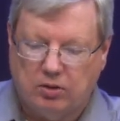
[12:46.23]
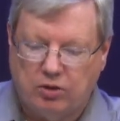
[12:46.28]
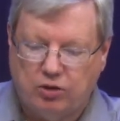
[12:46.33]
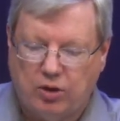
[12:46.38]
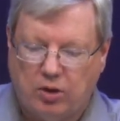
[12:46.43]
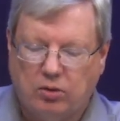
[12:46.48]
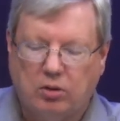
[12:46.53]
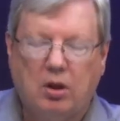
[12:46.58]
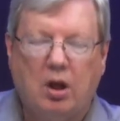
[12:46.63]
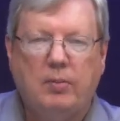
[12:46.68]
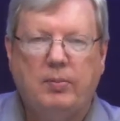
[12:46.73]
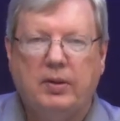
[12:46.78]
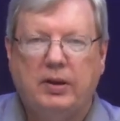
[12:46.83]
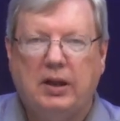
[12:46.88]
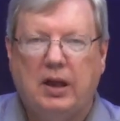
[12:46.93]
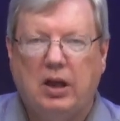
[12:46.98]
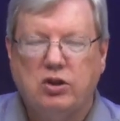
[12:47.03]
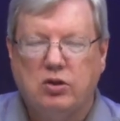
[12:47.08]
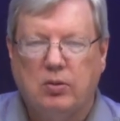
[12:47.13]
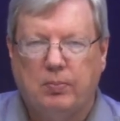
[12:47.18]
general
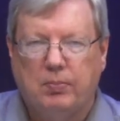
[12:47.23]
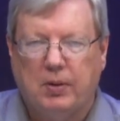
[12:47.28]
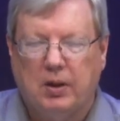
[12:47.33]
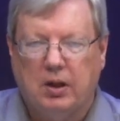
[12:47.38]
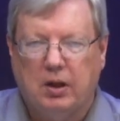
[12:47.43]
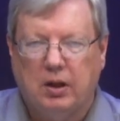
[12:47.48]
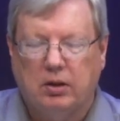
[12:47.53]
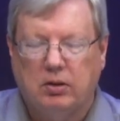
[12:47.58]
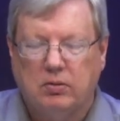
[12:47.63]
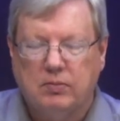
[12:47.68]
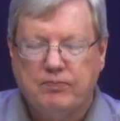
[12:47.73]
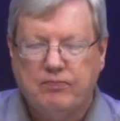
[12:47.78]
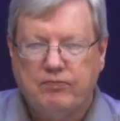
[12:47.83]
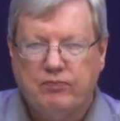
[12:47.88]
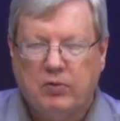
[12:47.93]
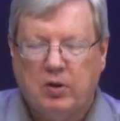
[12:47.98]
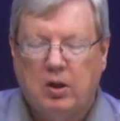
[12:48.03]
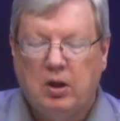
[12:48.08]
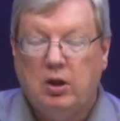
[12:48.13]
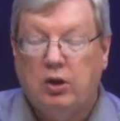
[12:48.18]
obligation bond
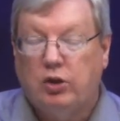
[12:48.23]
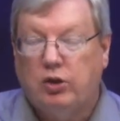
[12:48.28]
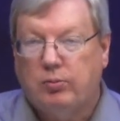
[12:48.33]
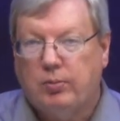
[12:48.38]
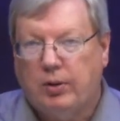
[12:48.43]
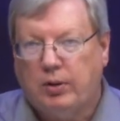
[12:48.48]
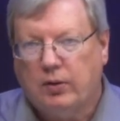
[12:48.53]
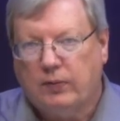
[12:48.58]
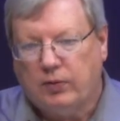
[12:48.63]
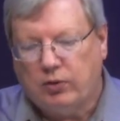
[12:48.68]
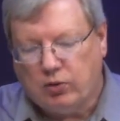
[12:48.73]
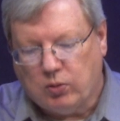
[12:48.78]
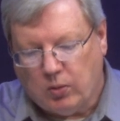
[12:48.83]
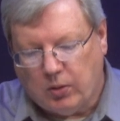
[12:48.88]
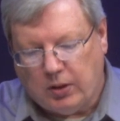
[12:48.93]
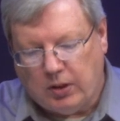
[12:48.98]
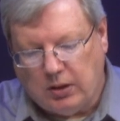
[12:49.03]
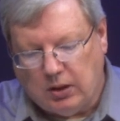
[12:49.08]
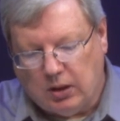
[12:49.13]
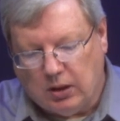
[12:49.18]
spread over
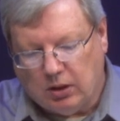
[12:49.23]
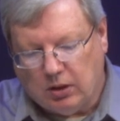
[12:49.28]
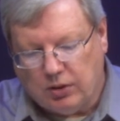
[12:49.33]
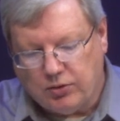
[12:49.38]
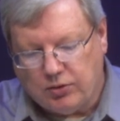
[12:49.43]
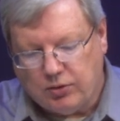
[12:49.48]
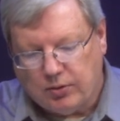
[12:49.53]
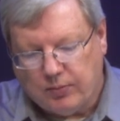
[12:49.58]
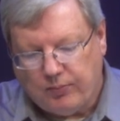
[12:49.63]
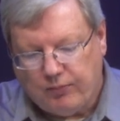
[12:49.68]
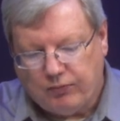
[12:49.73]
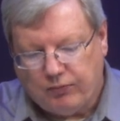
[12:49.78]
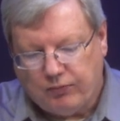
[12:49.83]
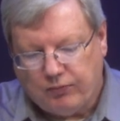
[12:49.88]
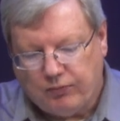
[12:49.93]
20 years,